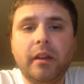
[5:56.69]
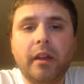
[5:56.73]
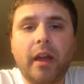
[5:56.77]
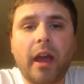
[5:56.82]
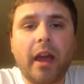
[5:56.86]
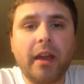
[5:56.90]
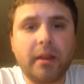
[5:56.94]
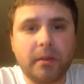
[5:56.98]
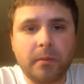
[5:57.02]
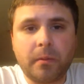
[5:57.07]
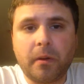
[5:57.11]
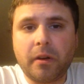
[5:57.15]

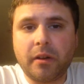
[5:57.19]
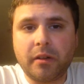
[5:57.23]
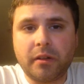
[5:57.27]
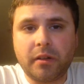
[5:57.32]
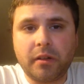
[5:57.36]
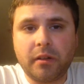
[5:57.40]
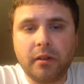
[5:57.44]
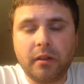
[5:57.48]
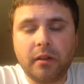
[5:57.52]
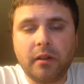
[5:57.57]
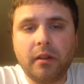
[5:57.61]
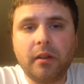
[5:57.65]
as far
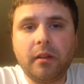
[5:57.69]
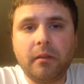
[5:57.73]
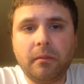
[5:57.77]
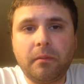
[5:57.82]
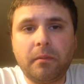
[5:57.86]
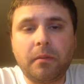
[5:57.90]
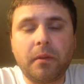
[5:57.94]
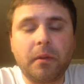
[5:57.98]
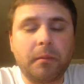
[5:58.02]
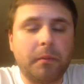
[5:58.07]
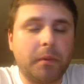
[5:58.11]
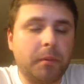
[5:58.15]
as
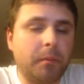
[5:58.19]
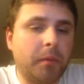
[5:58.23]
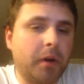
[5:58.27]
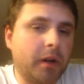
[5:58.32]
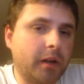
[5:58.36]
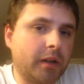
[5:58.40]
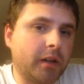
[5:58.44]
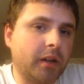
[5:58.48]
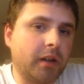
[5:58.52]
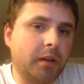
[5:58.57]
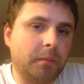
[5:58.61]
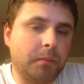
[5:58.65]
from a
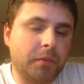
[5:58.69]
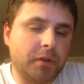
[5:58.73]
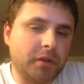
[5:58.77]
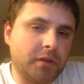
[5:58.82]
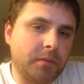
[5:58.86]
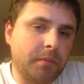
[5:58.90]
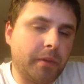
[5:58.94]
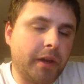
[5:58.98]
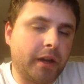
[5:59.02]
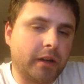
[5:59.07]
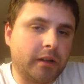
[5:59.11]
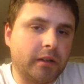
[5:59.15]
marketing
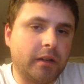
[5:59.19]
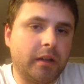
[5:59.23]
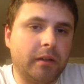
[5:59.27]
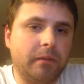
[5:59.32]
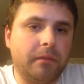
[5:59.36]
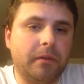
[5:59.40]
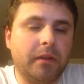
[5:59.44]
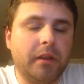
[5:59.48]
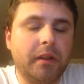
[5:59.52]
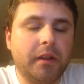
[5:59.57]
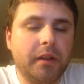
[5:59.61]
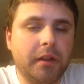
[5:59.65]

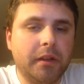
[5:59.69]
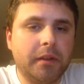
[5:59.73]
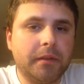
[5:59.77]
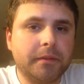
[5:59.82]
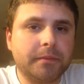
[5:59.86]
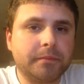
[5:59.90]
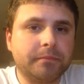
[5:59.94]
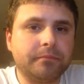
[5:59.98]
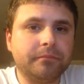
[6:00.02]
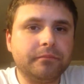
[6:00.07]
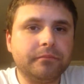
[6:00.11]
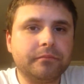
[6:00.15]
perspective
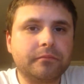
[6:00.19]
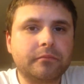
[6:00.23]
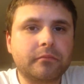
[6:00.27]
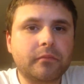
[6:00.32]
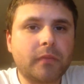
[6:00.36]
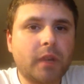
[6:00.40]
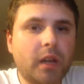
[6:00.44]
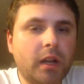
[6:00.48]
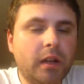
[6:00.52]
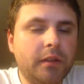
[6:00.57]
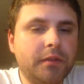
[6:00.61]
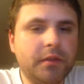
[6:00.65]

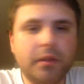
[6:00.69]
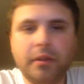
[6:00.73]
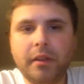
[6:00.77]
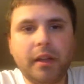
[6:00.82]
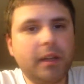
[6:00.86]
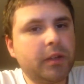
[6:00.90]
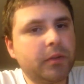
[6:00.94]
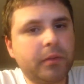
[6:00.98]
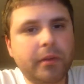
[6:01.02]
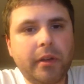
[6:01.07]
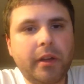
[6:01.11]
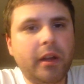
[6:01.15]
so
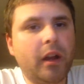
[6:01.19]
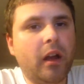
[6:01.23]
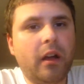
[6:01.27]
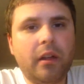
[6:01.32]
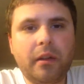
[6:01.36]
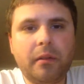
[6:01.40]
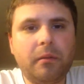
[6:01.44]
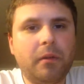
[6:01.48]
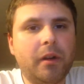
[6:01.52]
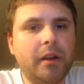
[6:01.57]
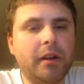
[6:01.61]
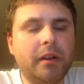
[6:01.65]
that's really all
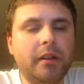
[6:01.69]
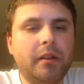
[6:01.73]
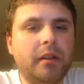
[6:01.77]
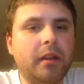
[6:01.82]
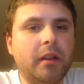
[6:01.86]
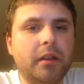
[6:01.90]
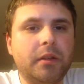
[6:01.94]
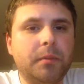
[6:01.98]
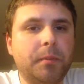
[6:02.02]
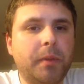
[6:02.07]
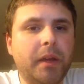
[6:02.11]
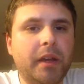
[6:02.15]
I wanted to touch